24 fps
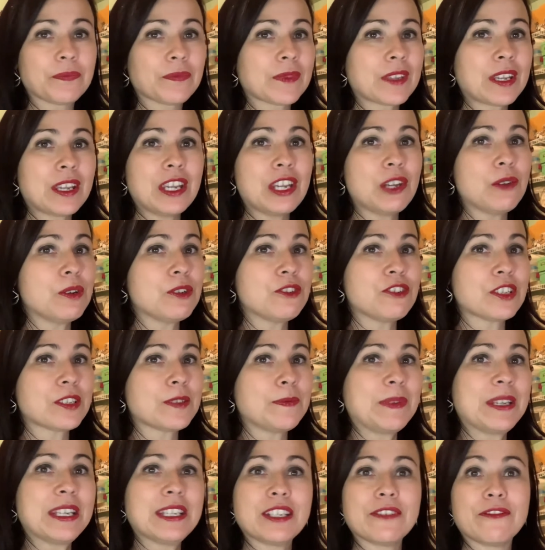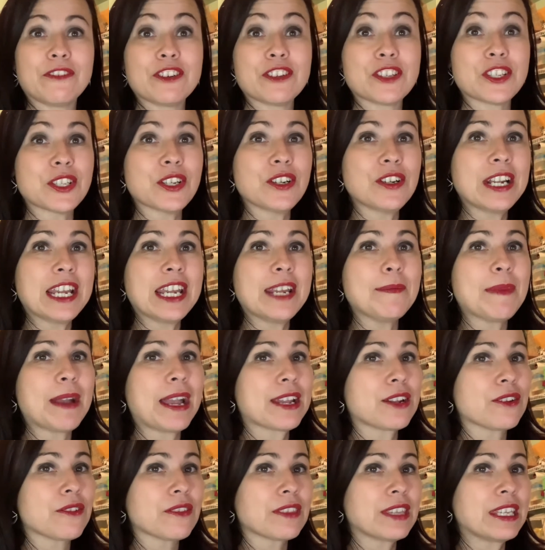It would just be a different surname.
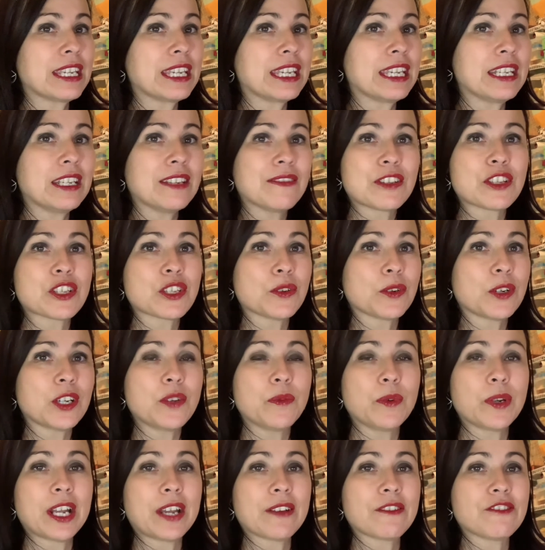I don't think any of the story would have